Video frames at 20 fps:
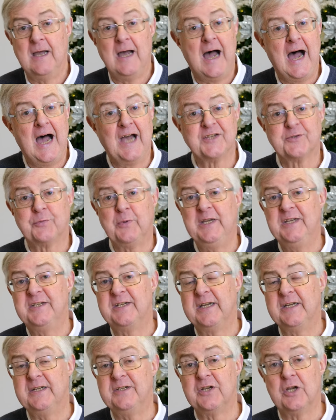as we
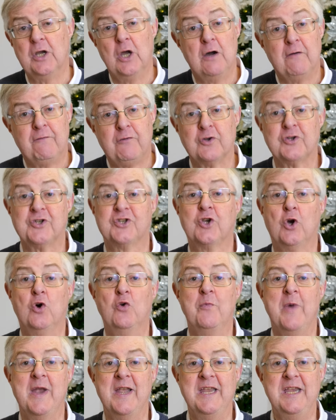did for so
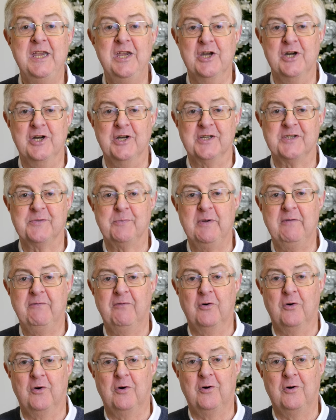many years
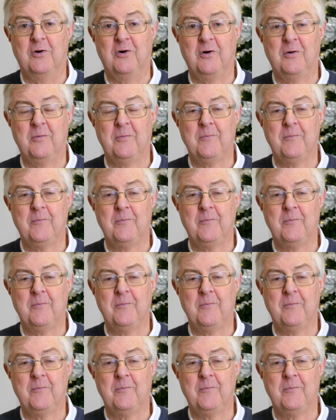before.